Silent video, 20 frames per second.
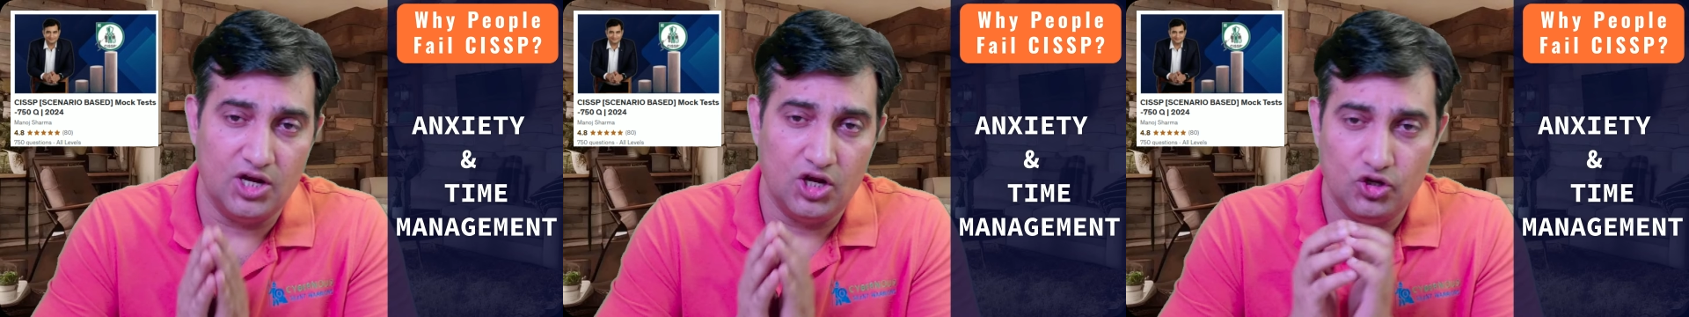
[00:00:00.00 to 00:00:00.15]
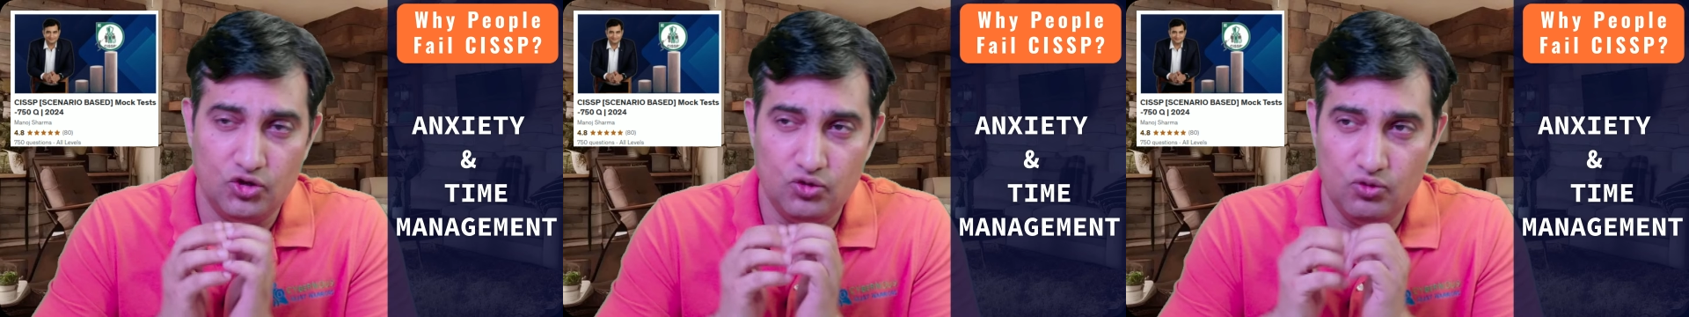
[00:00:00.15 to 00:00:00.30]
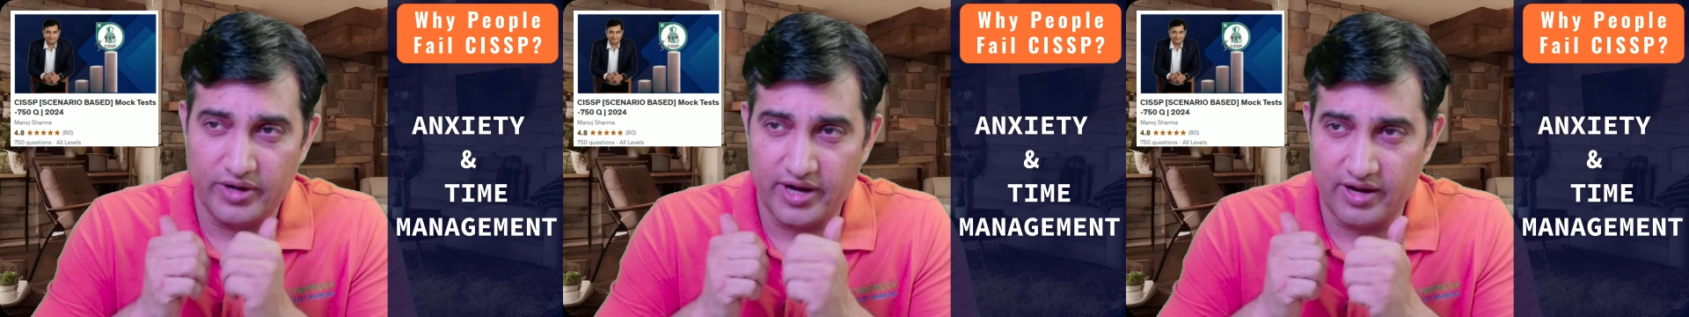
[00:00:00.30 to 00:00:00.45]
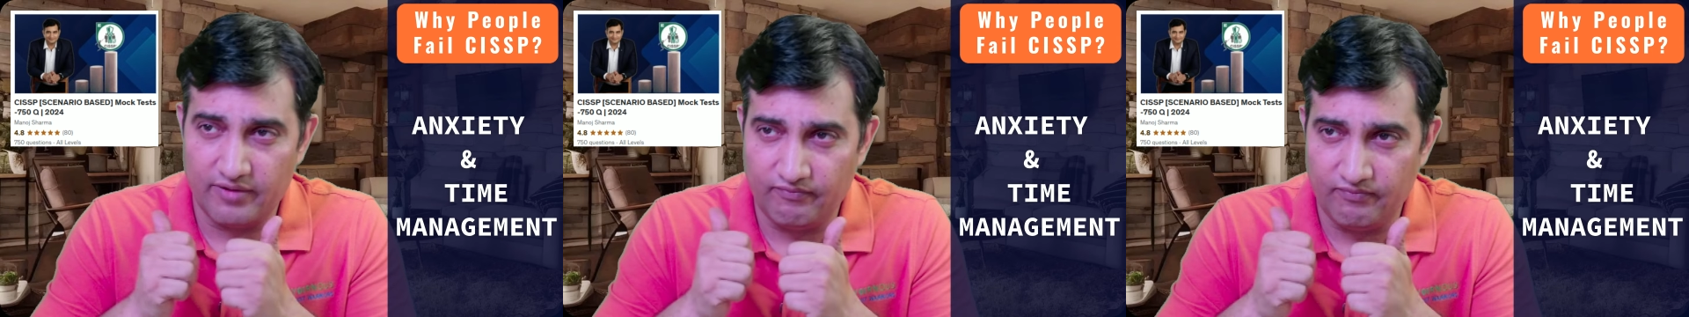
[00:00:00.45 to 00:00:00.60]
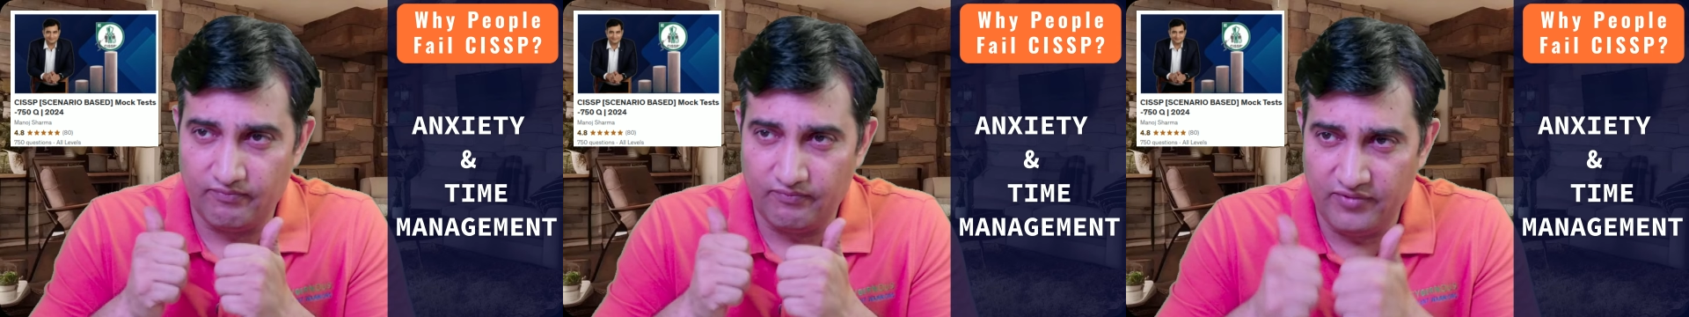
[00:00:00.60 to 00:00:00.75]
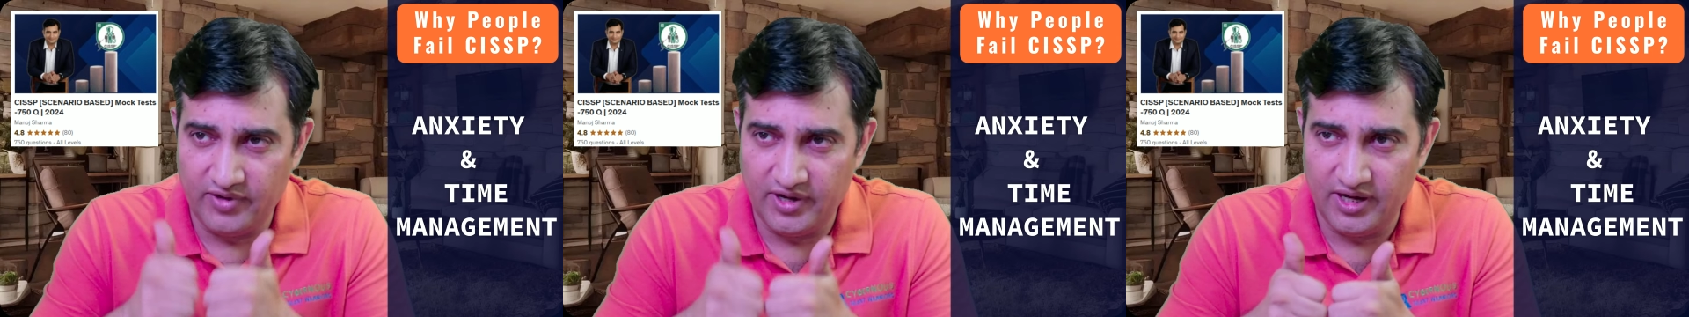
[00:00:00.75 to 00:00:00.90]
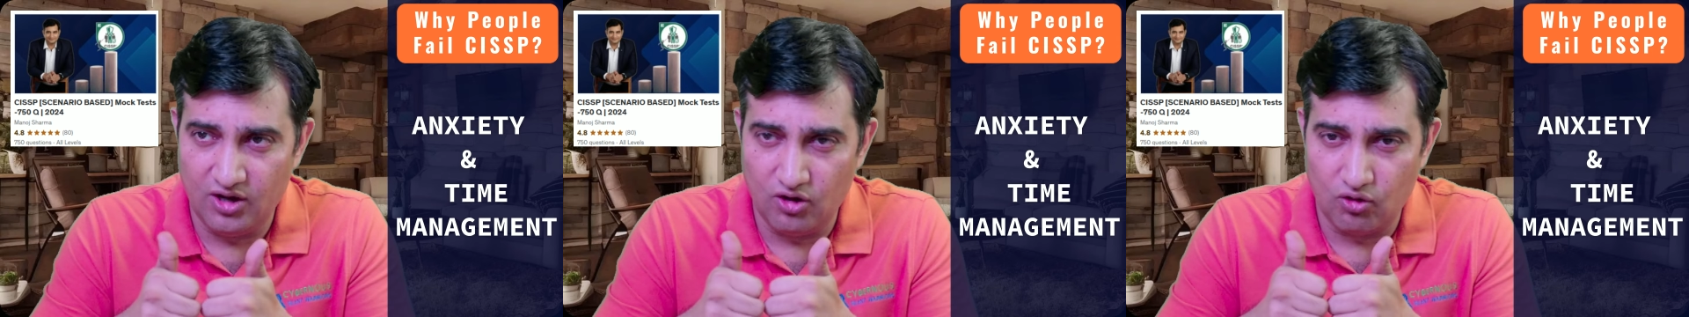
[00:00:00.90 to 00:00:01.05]
you can
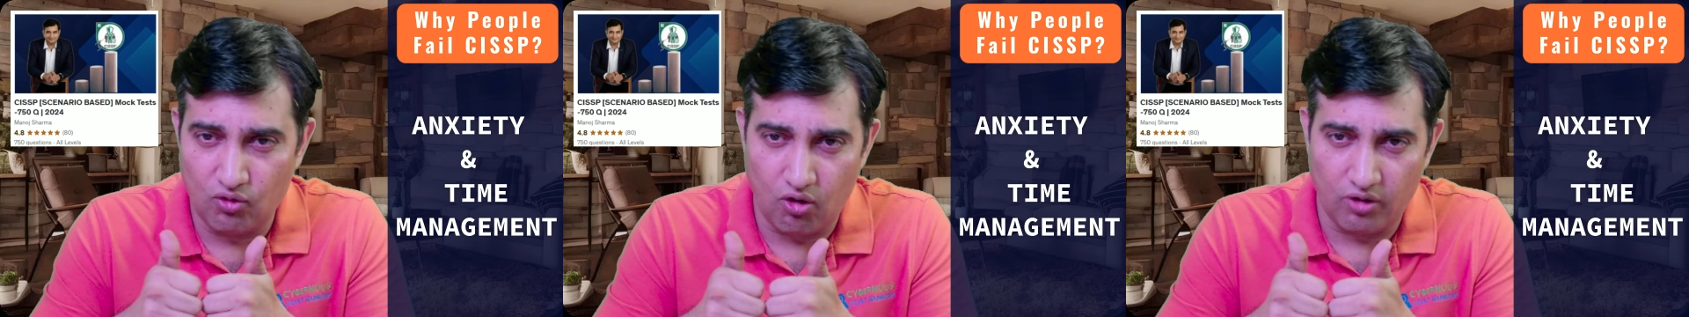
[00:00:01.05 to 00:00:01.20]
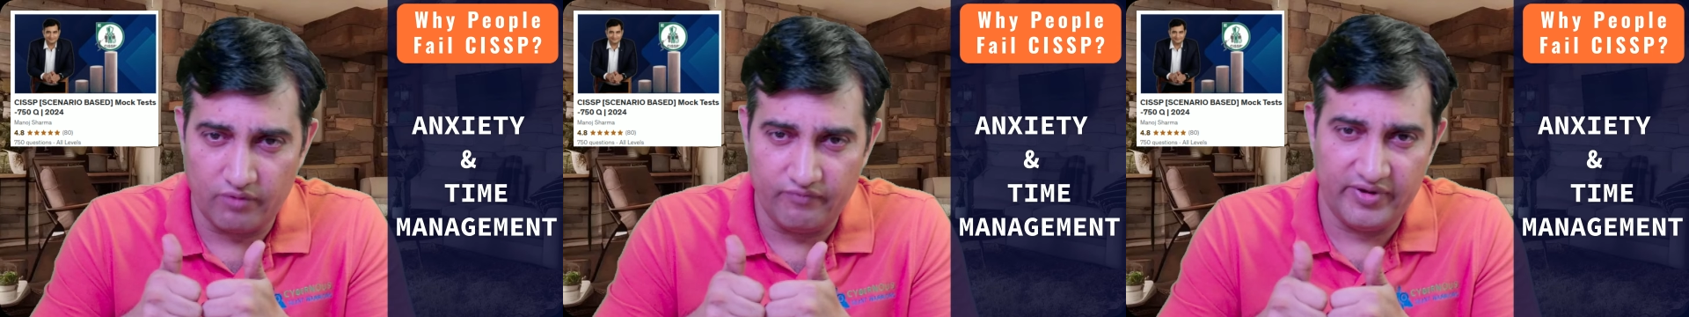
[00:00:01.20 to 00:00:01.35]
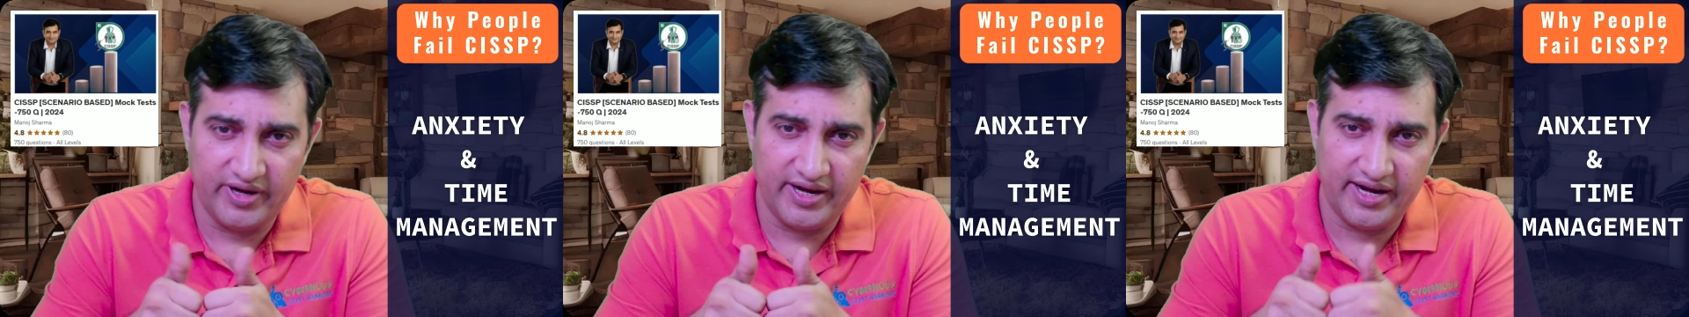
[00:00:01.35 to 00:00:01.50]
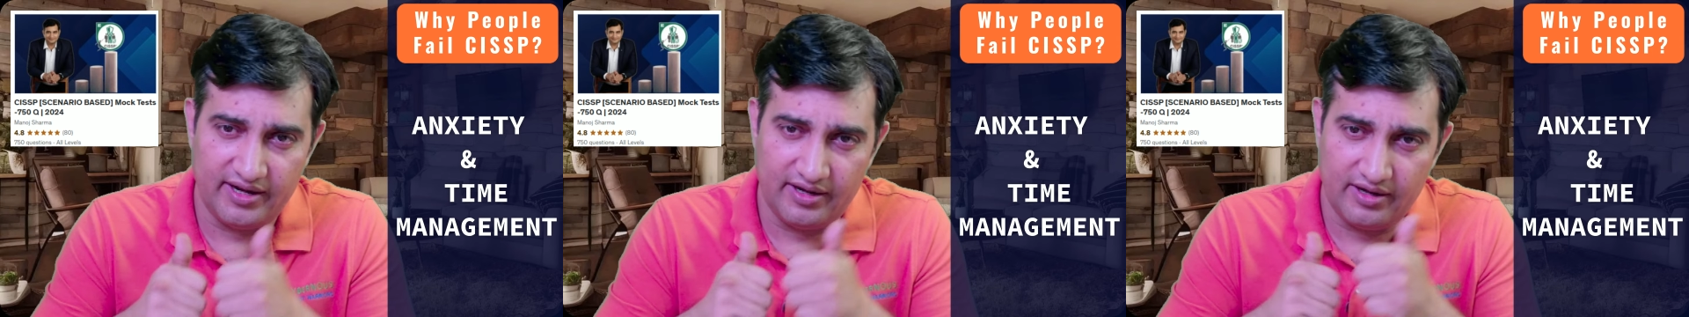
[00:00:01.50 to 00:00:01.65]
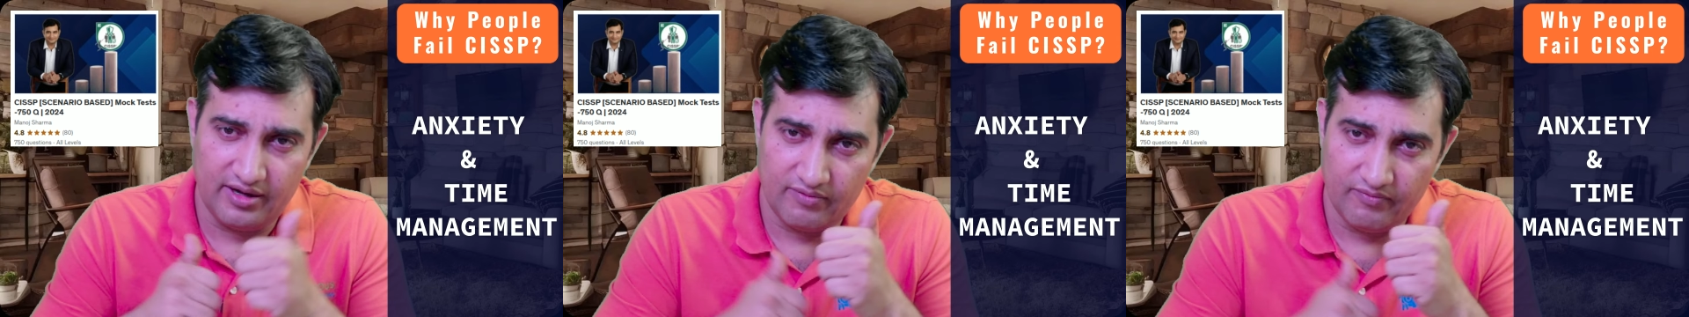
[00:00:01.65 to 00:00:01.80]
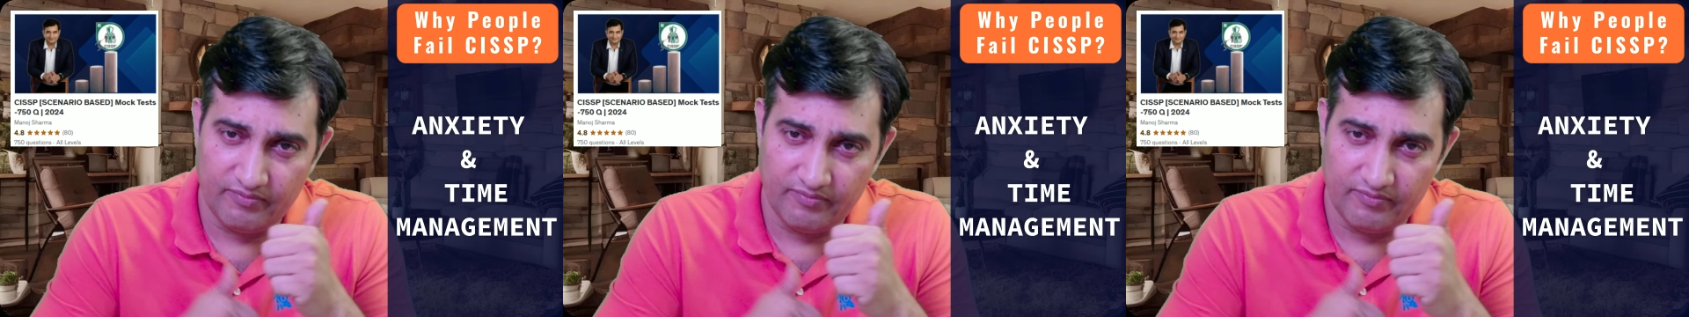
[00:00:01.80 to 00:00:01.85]
feel confident